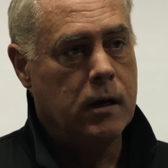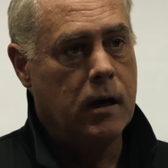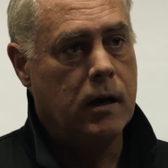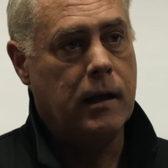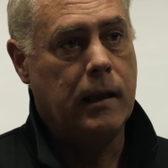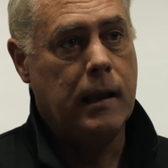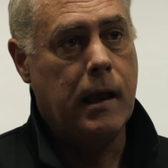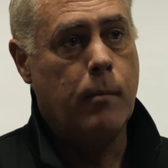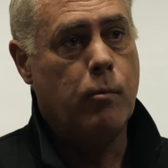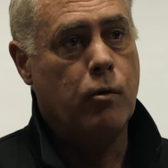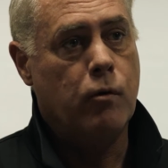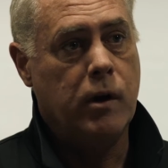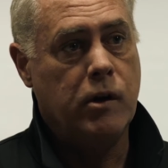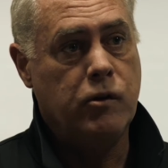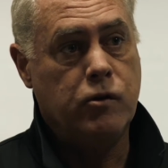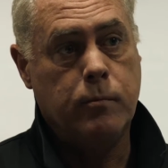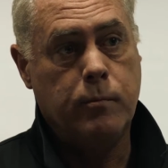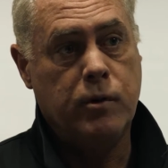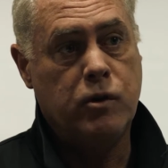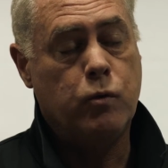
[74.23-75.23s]
a
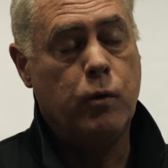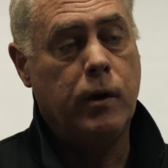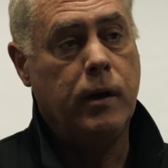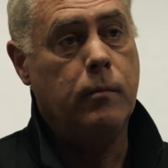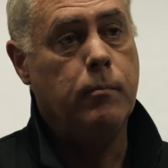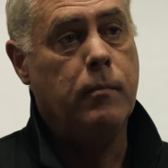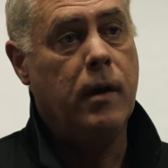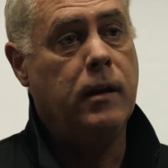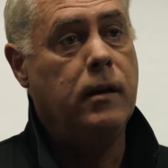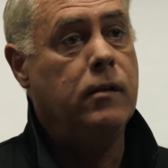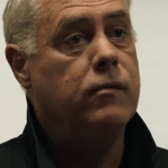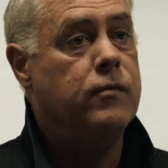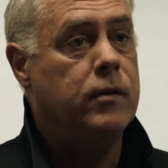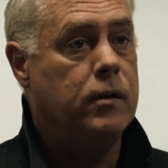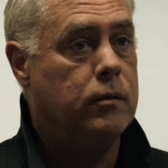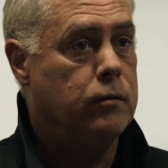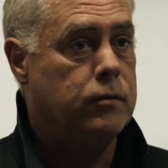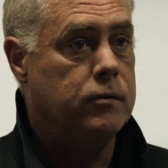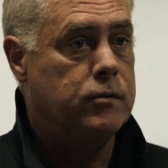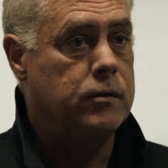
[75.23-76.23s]
collaboration between many
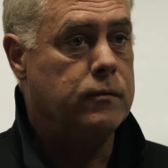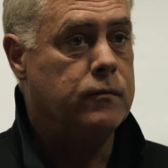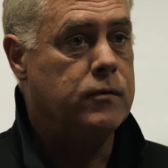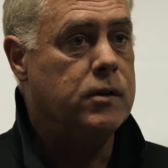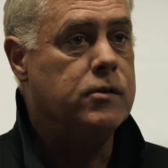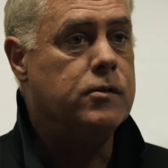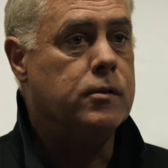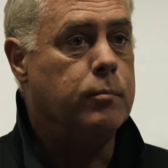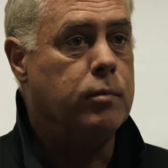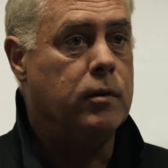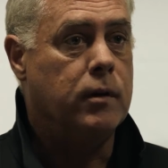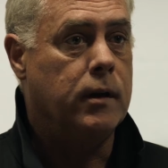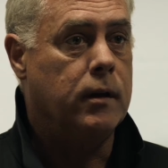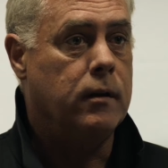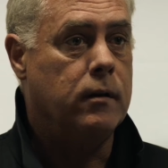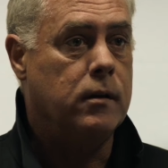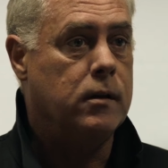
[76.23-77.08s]
fields of discipline,